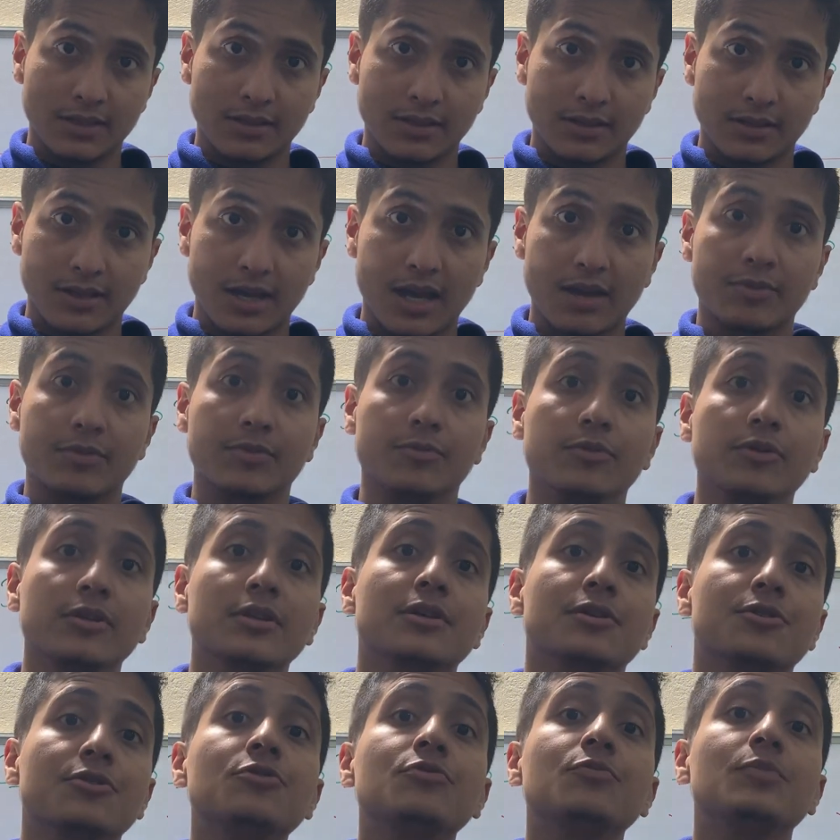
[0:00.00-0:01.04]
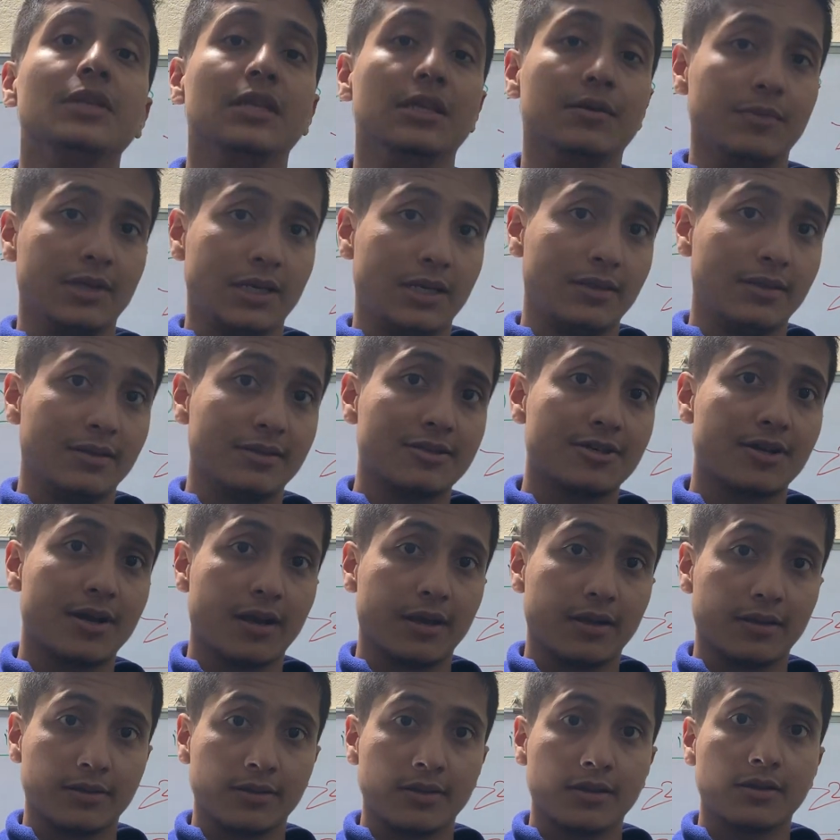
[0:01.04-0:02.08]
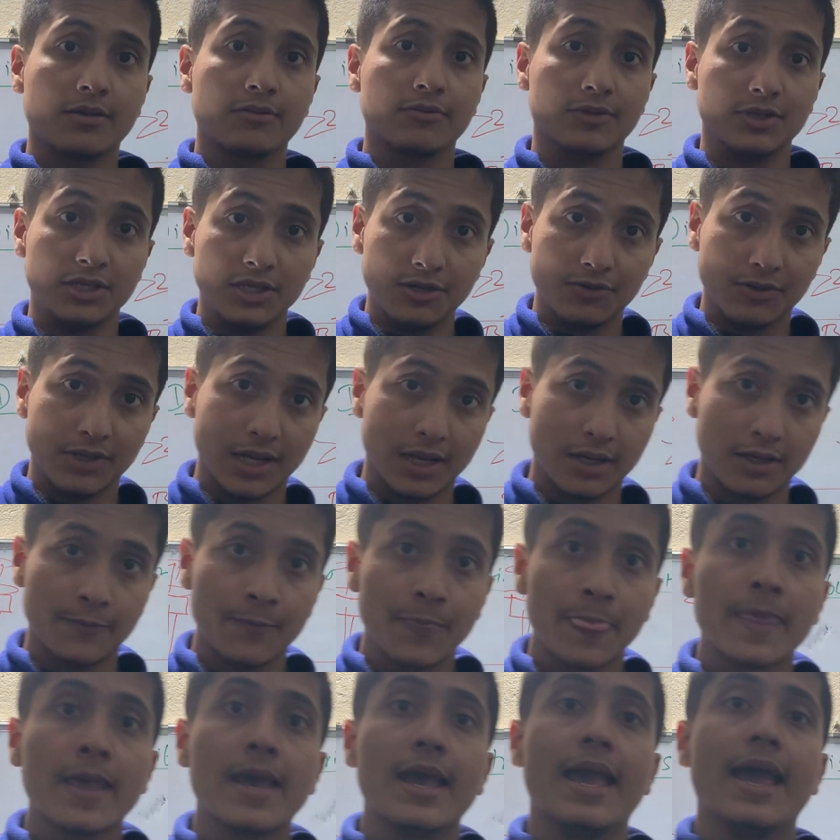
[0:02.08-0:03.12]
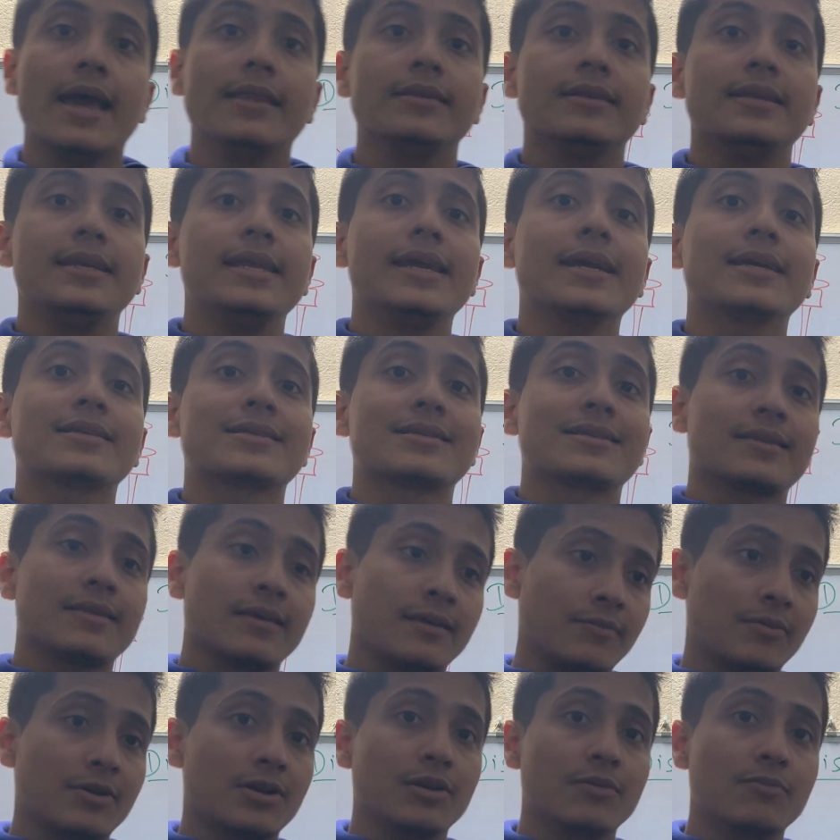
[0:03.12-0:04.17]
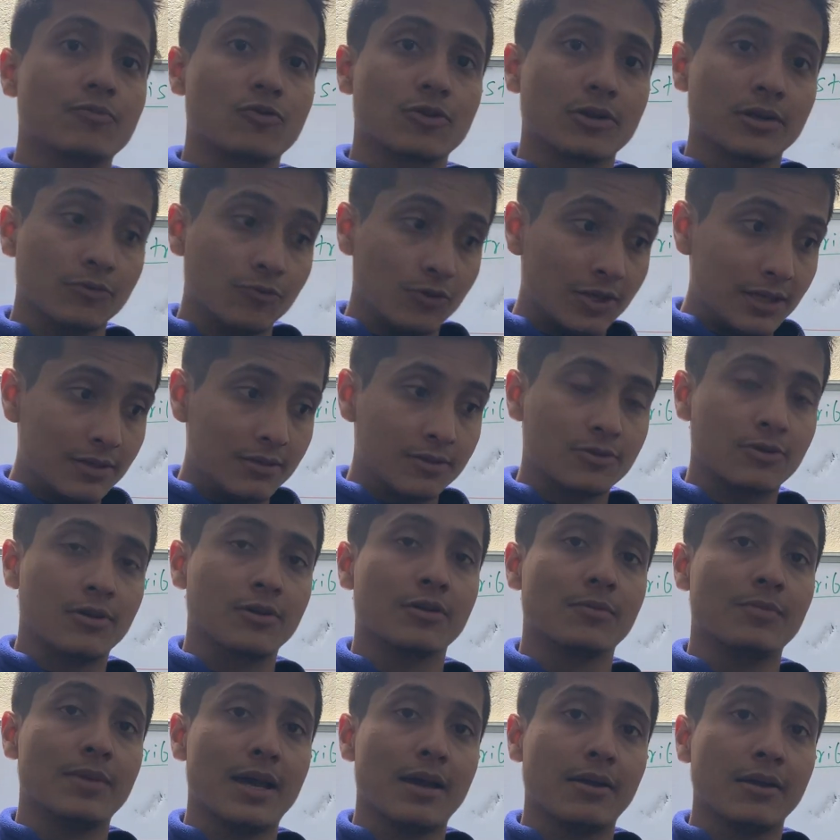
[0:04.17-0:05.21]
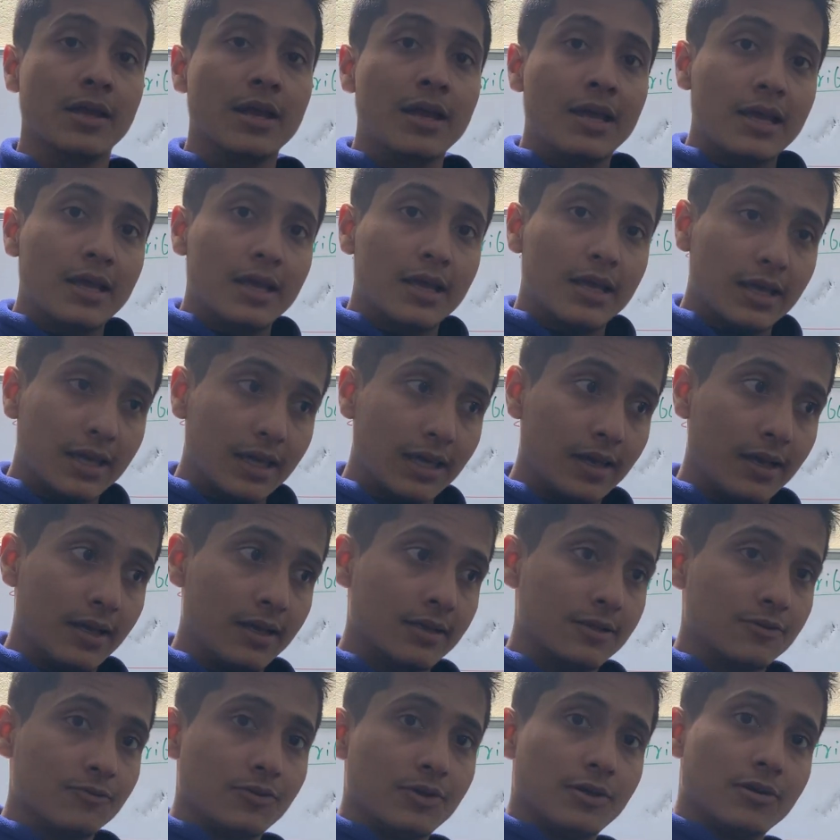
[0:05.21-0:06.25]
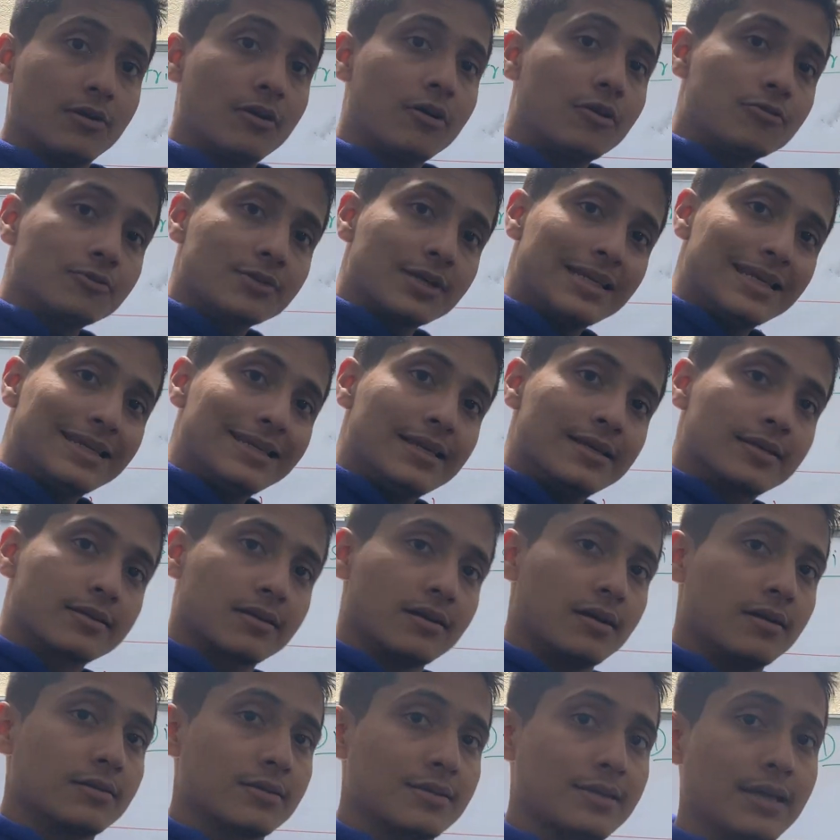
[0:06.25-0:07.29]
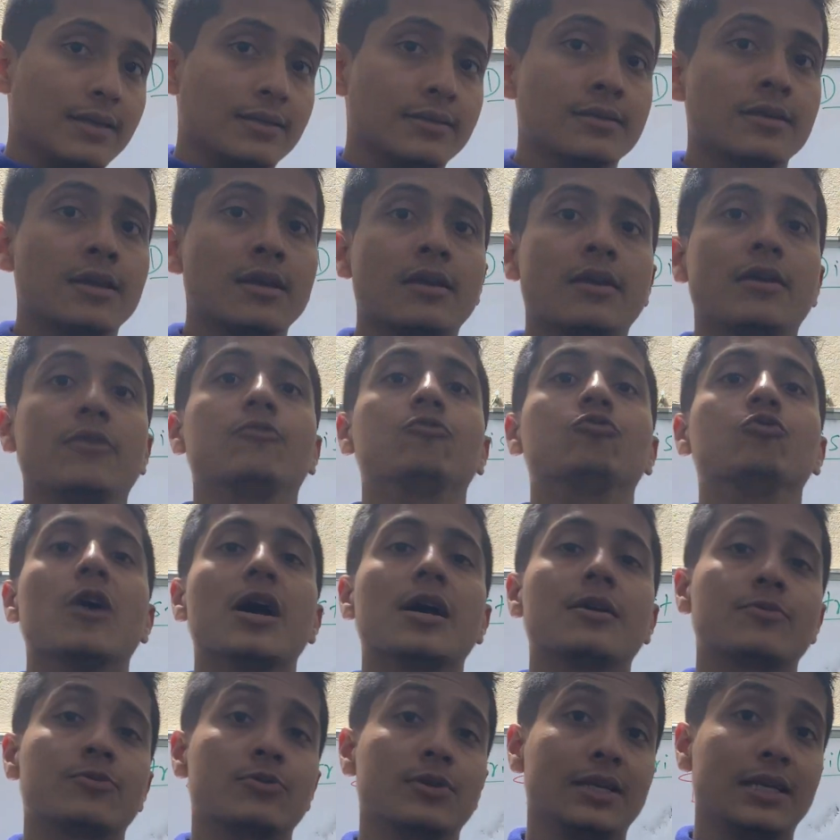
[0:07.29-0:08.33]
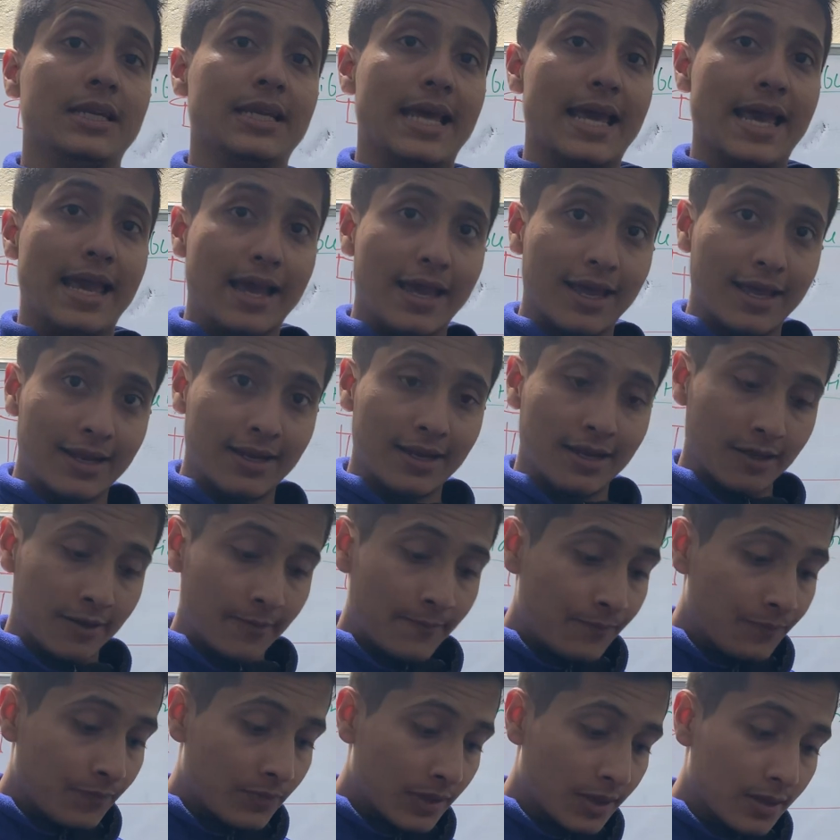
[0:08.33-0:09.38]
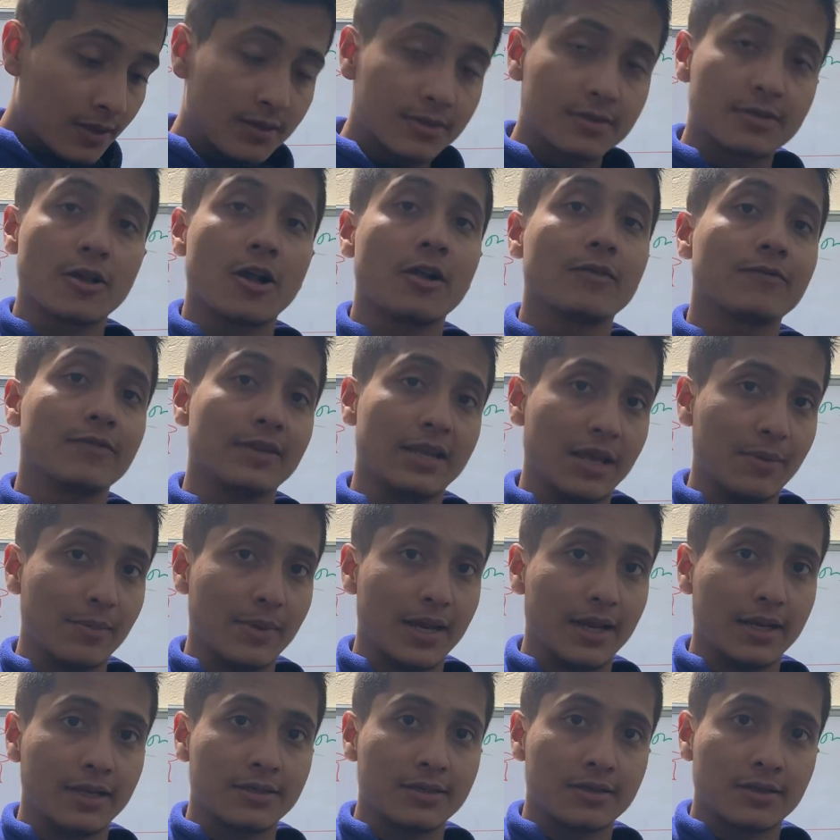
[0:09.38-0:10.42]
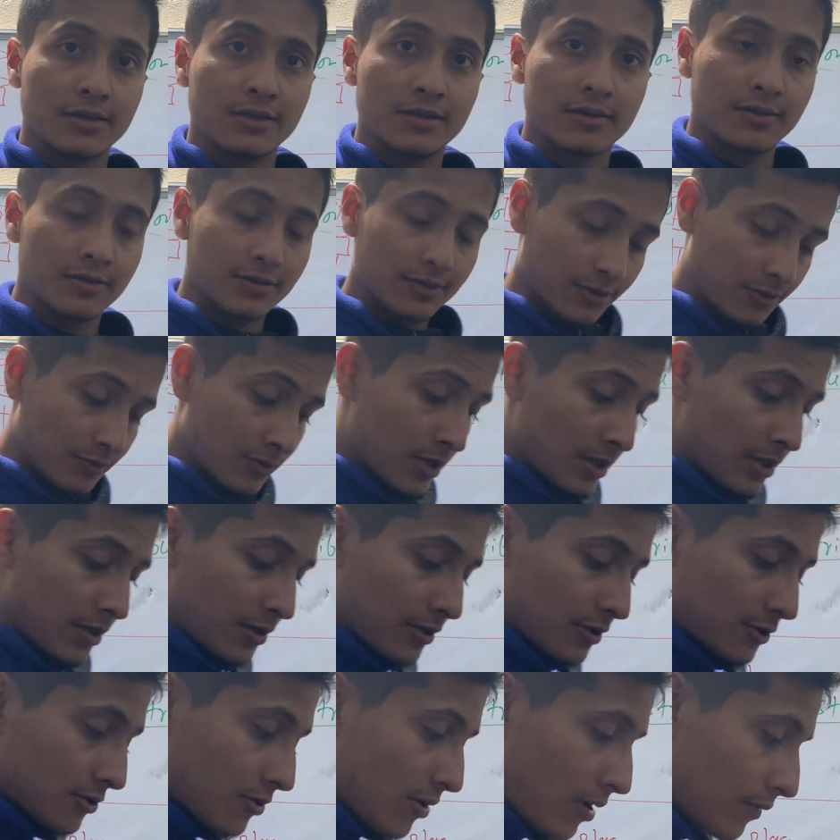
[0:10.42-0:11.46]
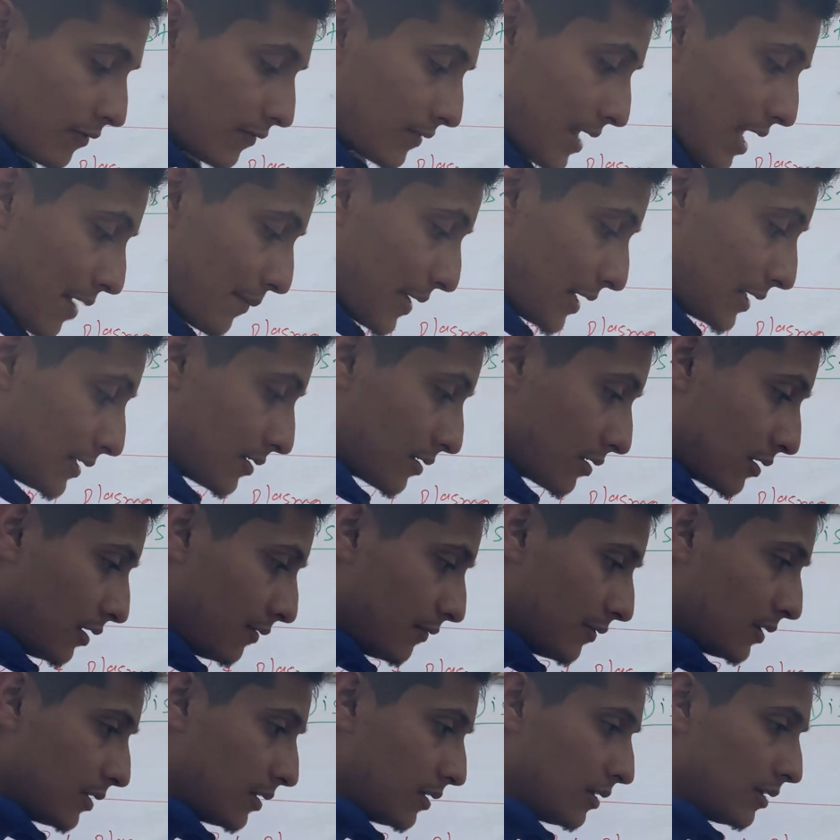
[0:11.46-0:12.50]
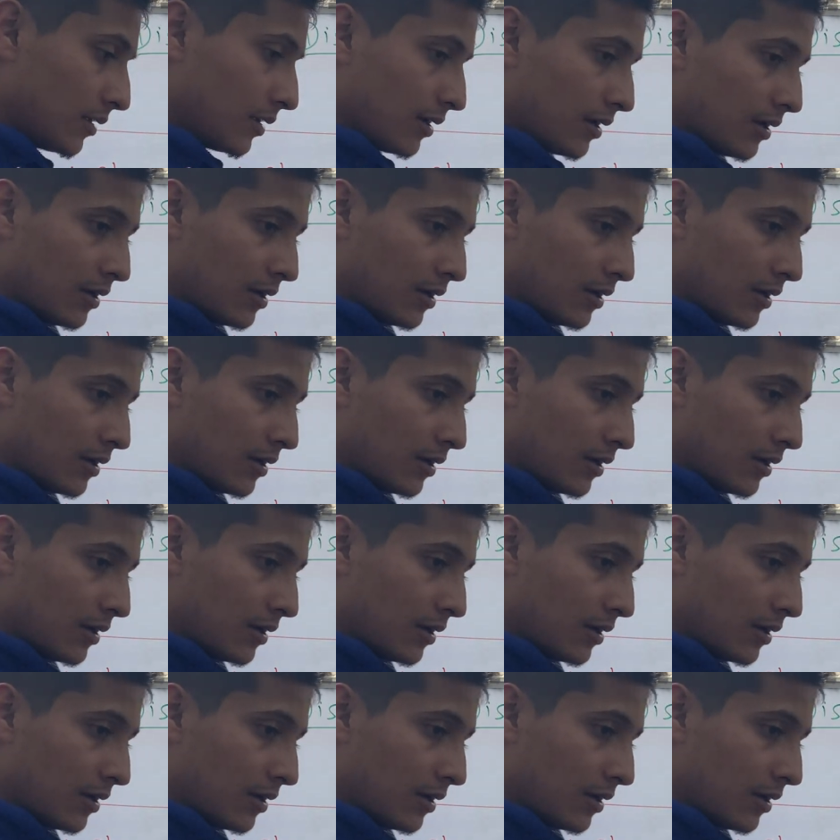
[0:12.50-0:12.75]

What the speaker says: hyperbilirubinemia in the child, the neonate. And the next thing very important we need to talk about is, we already discussed, that's warfarin and sulfonamides. So sulfonamides are given in